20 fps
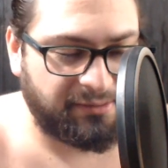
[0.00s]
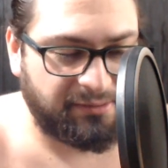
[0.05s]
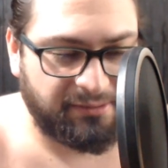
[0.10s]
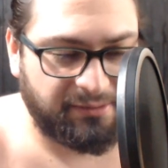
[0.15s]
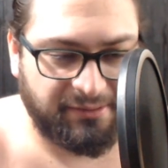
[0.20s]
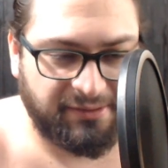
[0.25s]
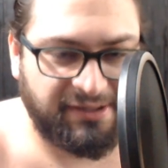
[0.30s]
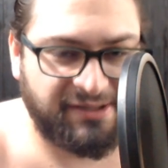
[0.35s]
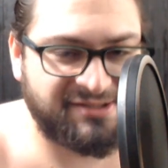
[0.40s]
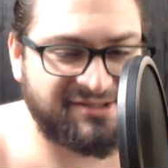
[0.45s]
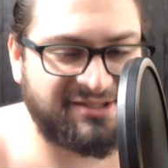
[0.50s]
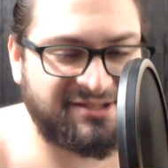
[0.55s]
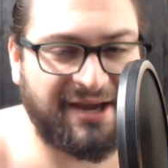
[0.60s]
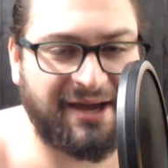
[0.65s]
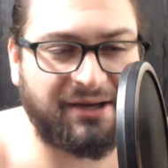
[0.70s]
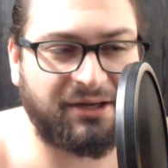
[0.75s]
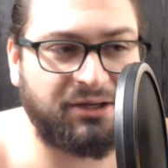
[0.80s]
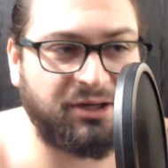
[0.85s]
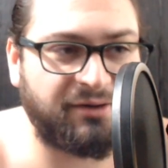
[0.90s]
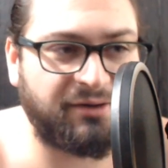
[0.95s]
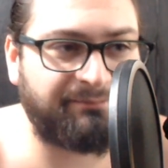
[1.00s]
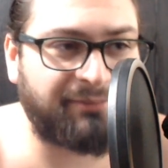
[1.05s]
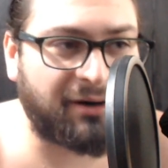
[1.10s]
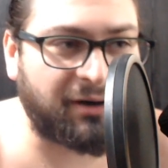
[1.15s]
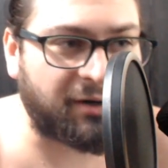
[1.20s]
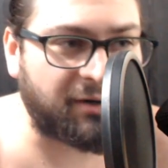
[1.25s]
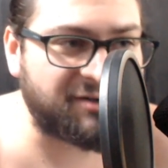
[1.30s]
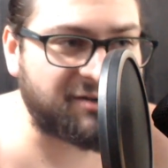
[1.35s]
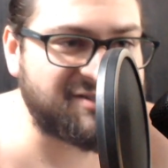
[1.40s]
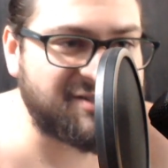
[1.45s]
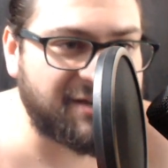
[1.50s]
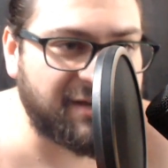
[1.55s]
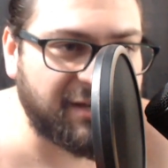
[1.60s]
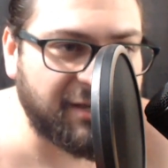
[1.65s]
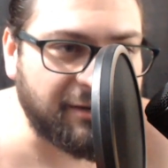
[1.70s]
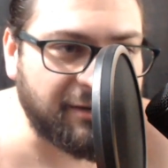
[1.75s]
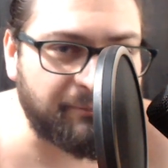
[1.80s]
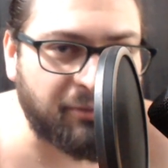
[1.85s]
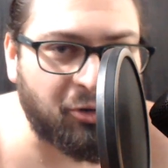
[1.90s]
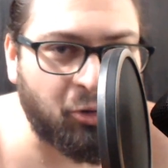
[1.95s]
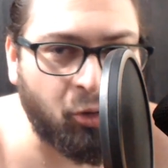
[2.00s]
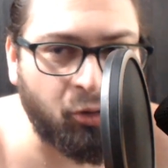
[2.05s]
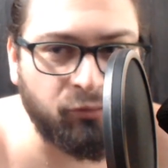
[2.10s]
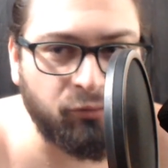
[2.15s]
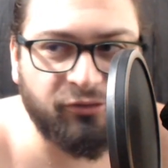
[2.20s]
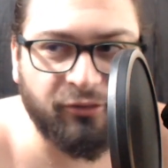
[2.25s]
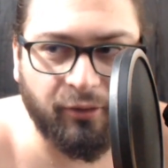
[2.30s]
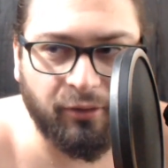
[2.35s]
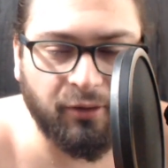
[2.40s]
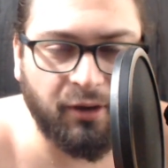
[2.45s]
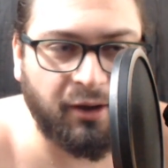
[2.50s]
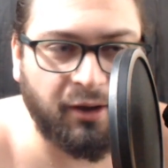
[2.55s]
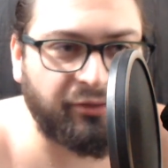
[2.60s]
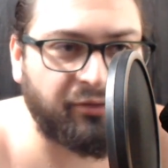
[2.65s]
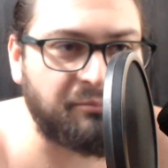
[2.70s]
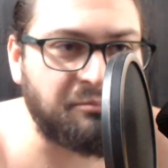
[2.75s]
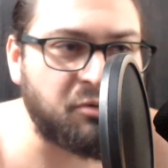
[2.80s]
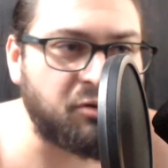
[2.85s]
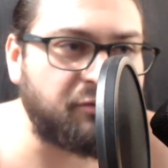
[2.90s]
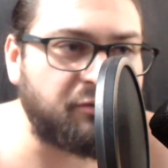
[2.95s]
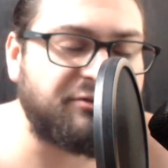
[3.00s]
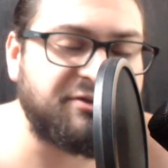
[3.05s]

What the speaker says: It's got good parts in it, but overall the movie's